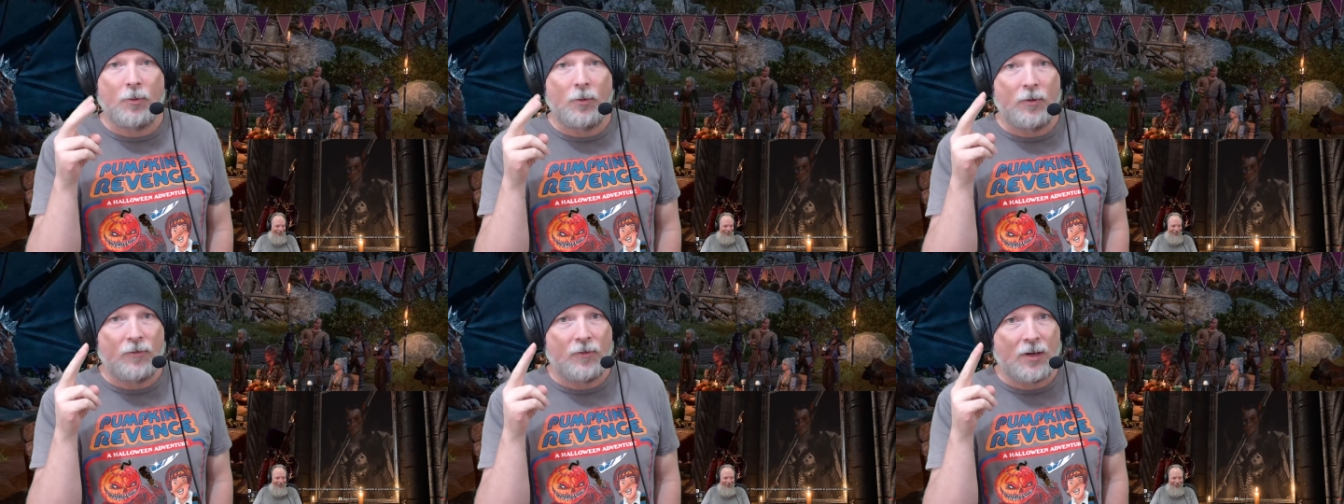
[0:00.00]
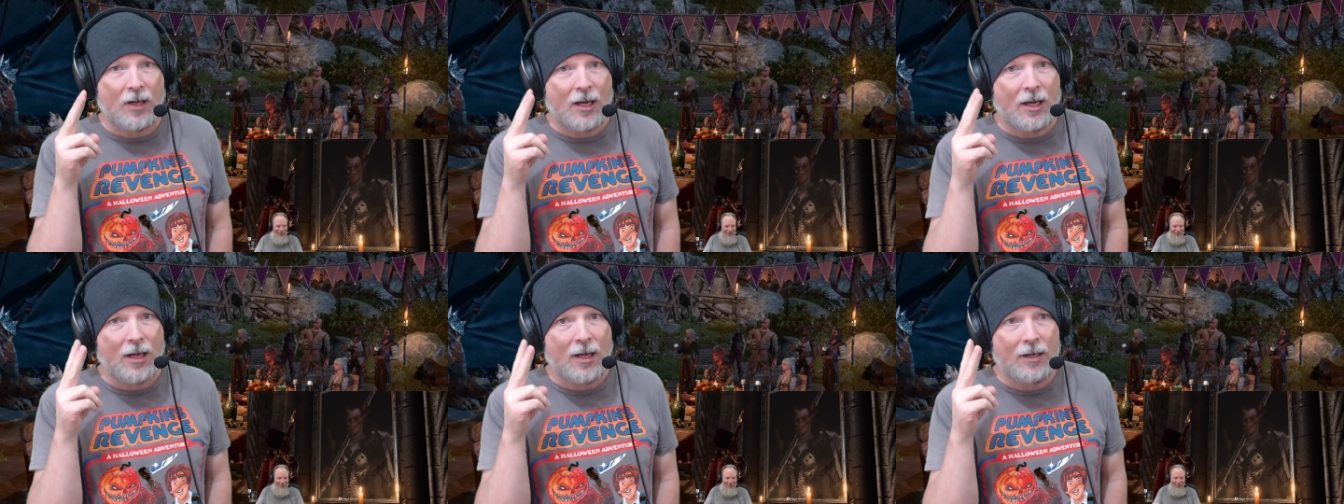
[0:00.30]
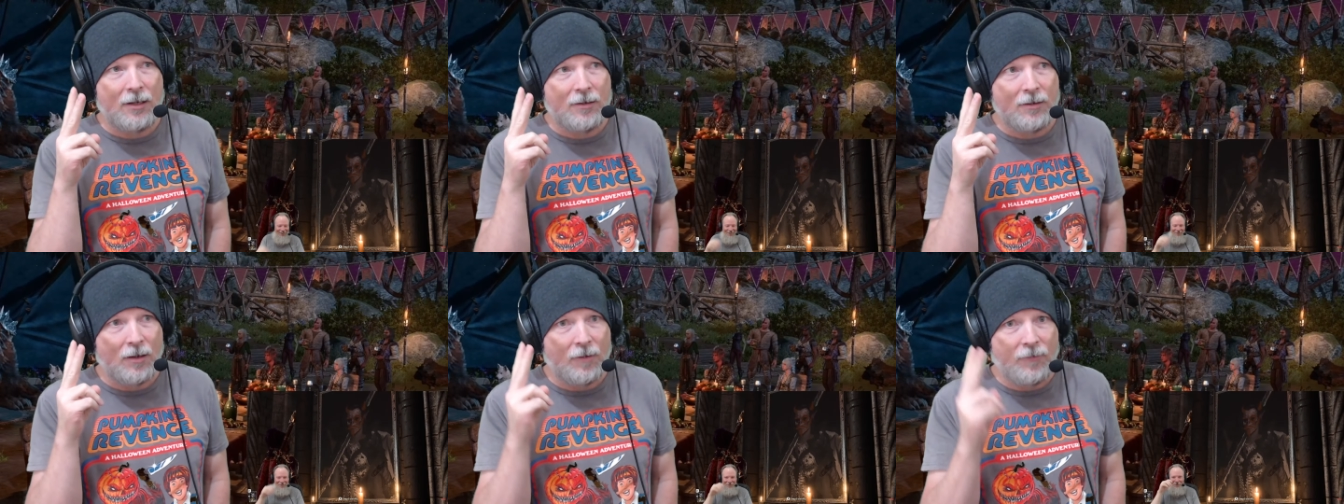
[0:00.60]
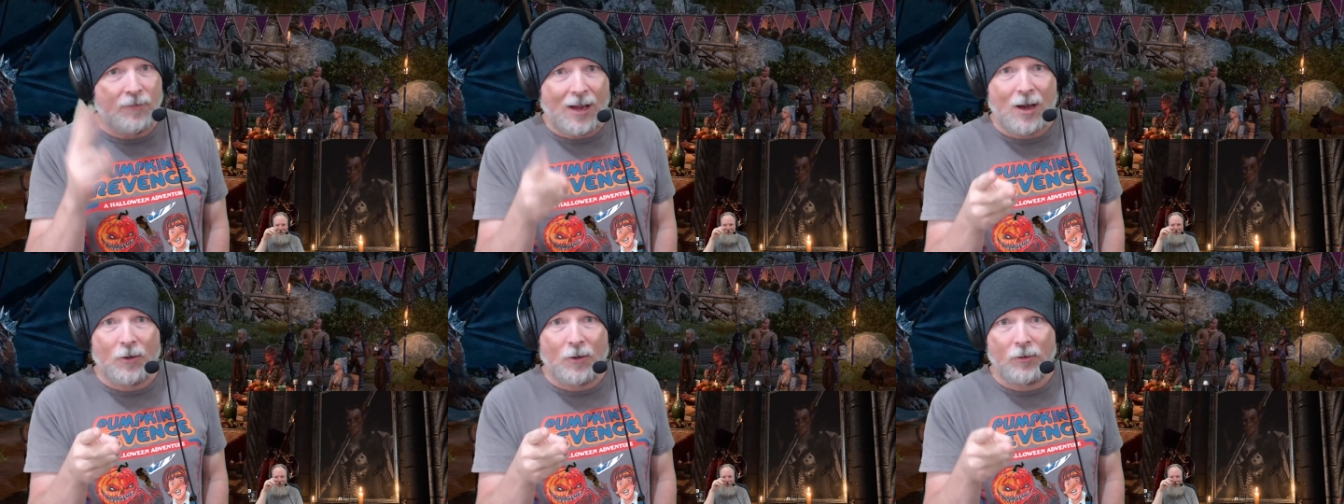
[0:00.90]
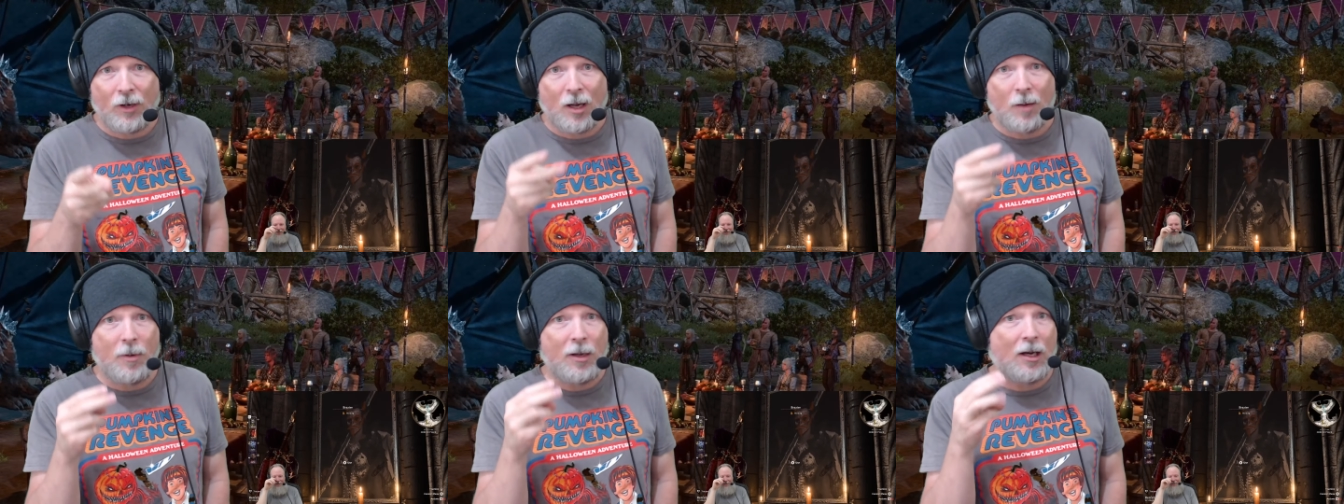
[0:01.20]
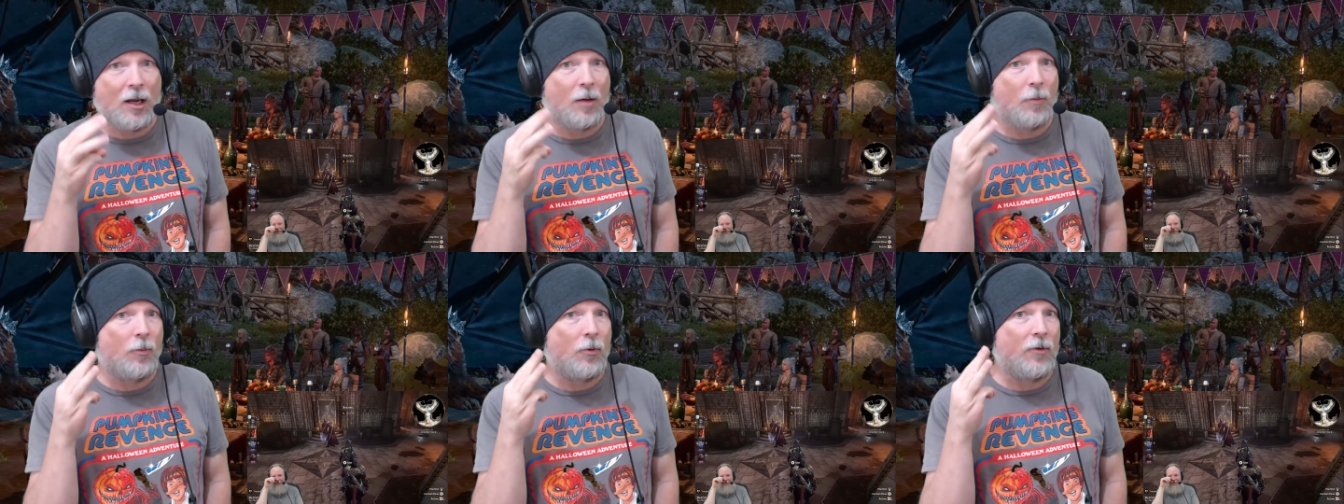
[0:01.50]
We've got Avowed coming up.